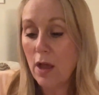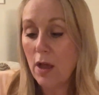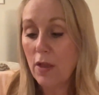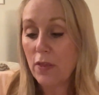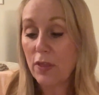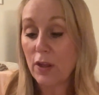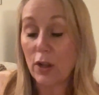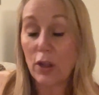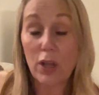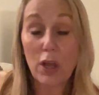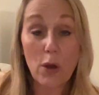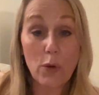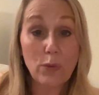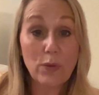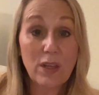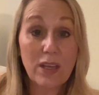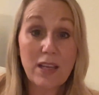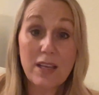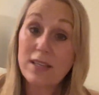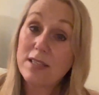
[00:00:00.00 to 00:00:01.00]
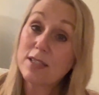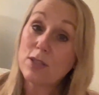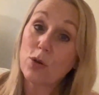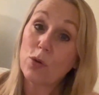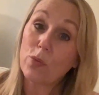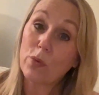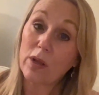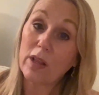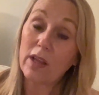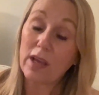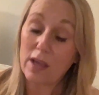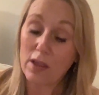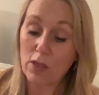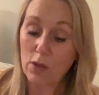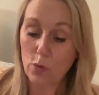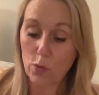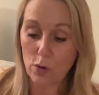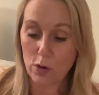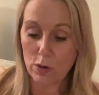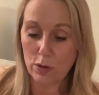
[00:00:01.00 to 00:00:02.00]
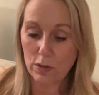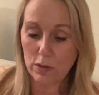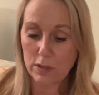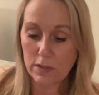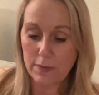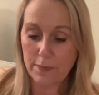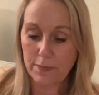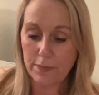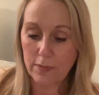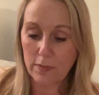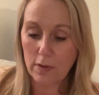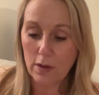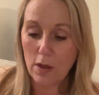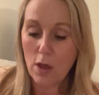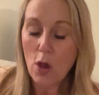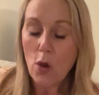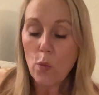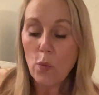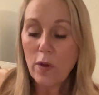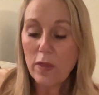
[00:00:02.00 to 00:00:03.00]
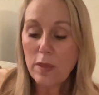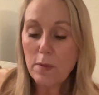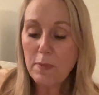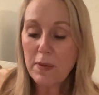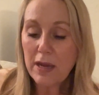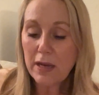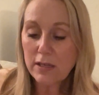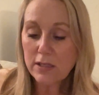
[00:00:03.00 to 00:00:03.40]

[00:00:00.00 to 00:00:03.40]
The loneliest gorilla in the world. When the Big